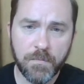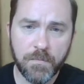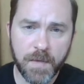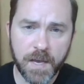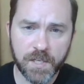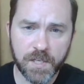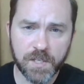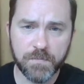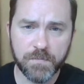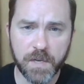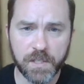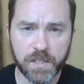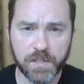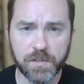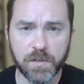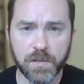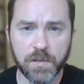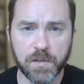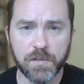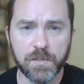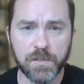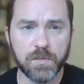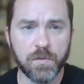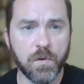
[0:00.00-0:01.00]
mash
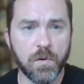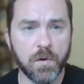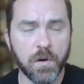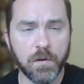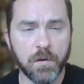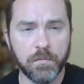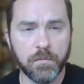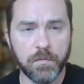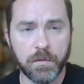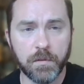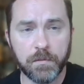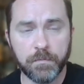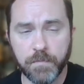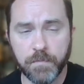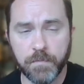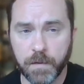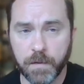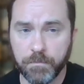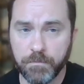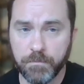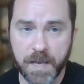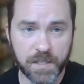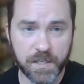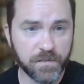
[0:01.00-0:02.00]
mixers or
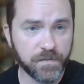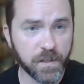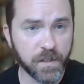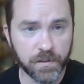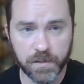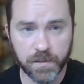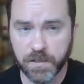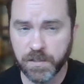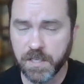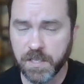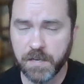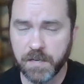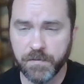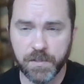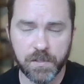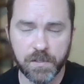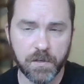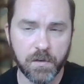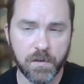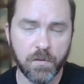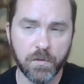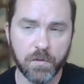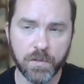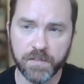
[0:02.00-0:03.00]
mash filters.
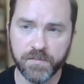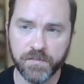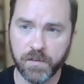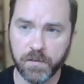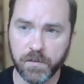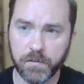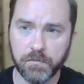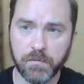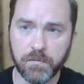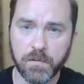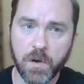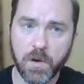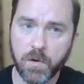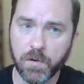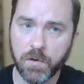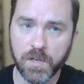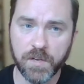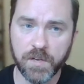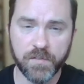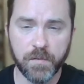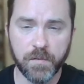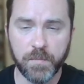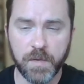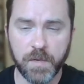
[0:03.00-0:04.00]
Obviously, are a whole
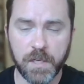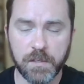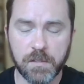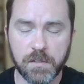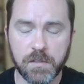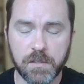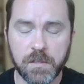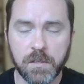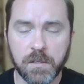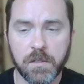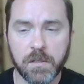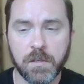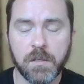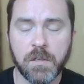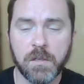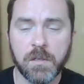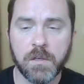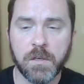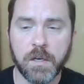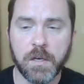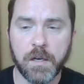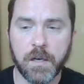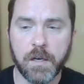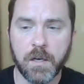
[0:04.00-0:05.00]
different beast.
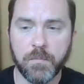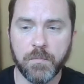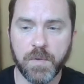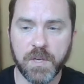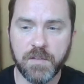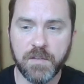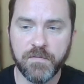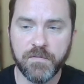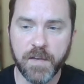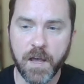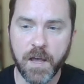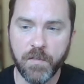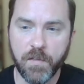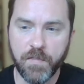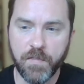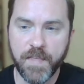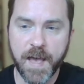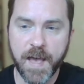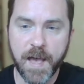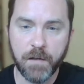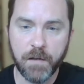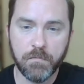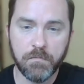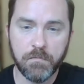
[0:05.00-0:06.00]
But he
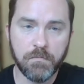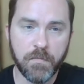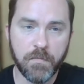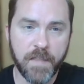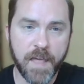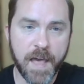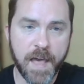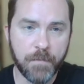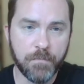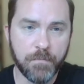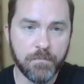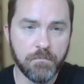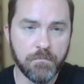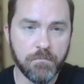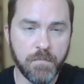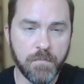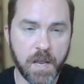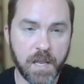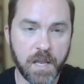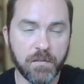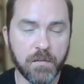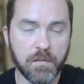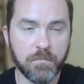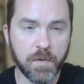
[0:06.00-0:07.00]
found that
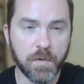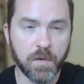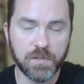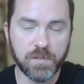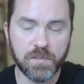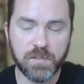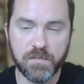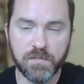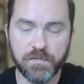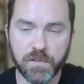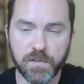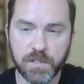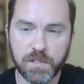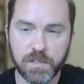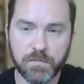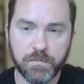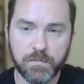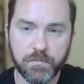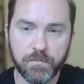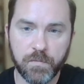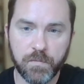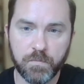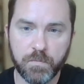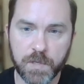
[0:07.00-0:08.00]
made the most
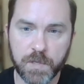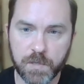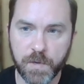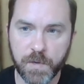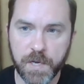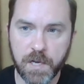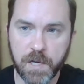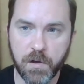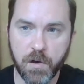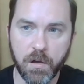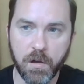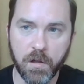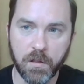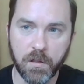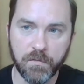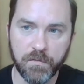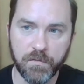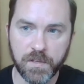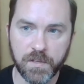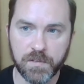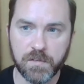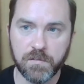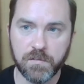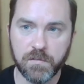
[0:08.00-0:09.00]
difference between all
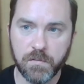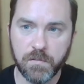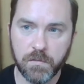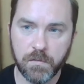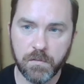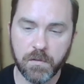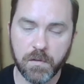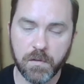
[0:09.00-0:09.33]
of his